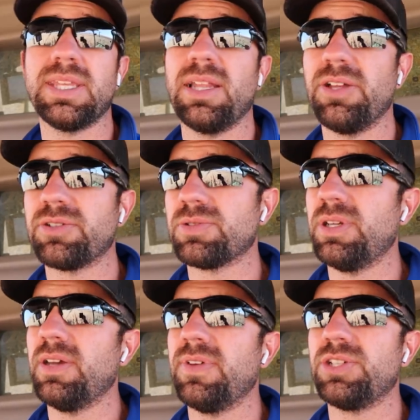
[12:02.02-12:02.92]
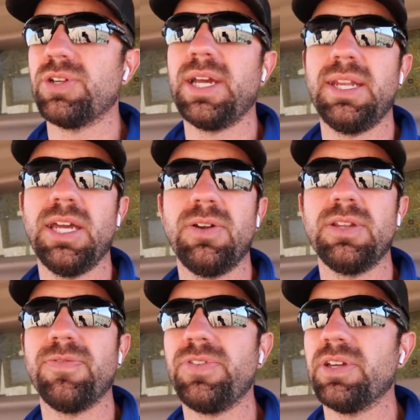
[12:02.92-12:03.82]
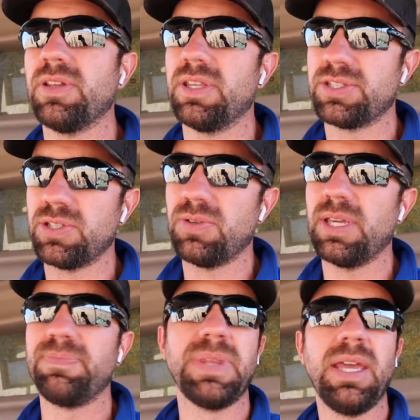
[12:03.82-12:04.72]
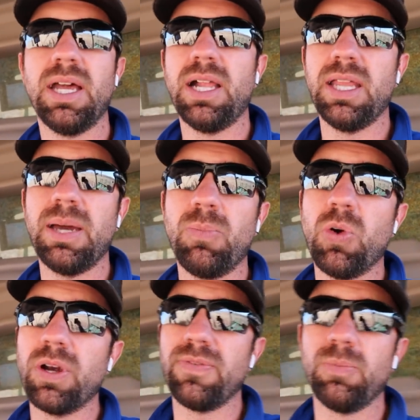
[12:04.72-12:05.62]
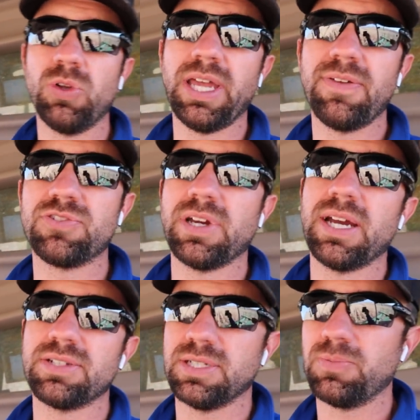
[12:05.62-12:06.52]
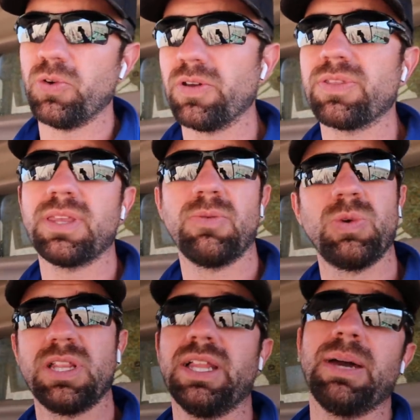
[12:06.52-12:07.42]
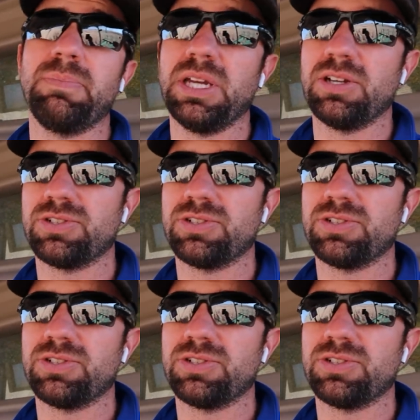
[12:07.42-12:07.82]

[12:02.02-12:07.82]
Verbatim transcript: that luxury of it drying down in the field, and so that a lot more of them will have dryers up north with a lot bigger